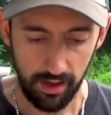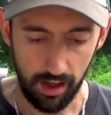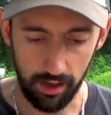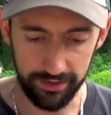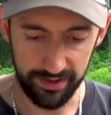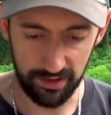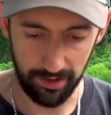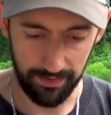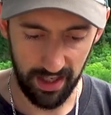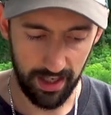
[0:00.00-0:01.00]
I'll just
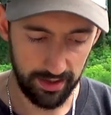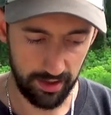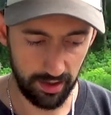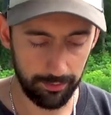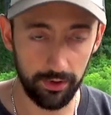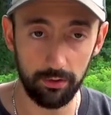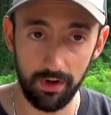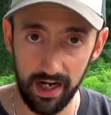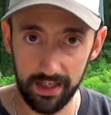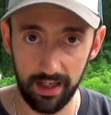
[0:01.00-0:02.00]
clip that onto here, put a
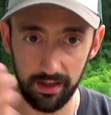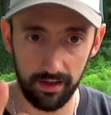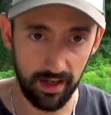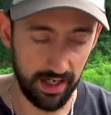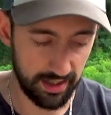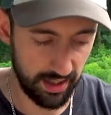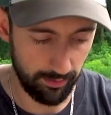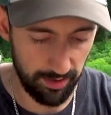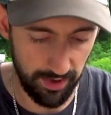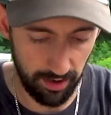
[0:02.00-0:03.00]
rock in, and I can get
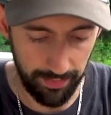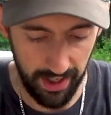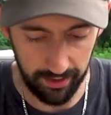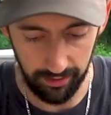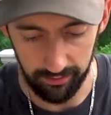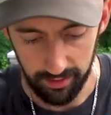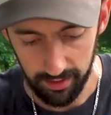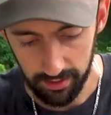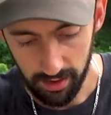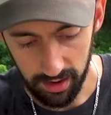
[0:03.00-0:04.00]
my bear bag
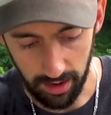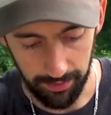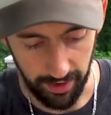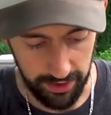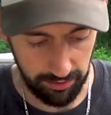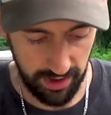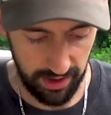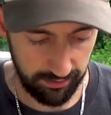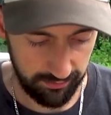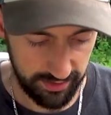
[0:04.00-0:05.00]
hung up in a
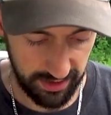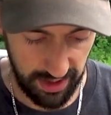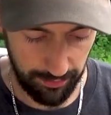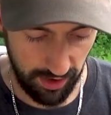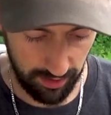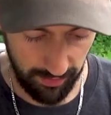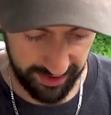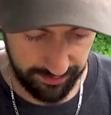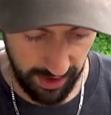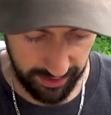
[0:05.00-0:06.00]
tree to keep all of my
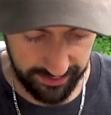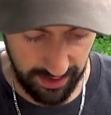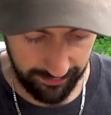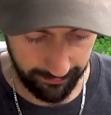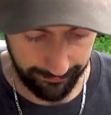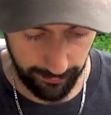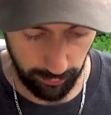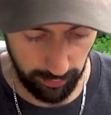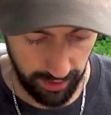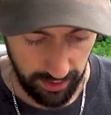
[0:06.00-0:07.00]
smelly stuff and
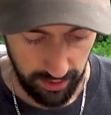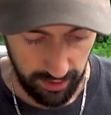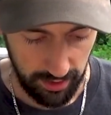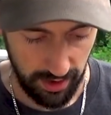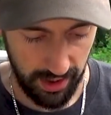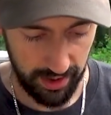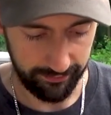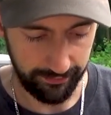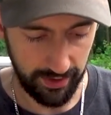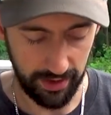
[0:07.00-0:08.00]
food
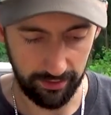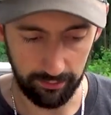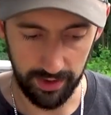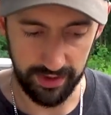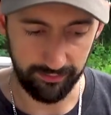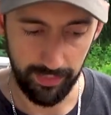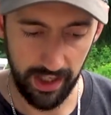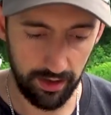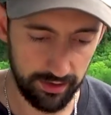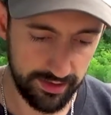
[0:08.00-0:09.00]
out of the reach of
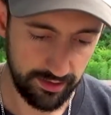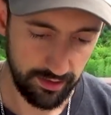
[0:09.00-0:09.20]
bears.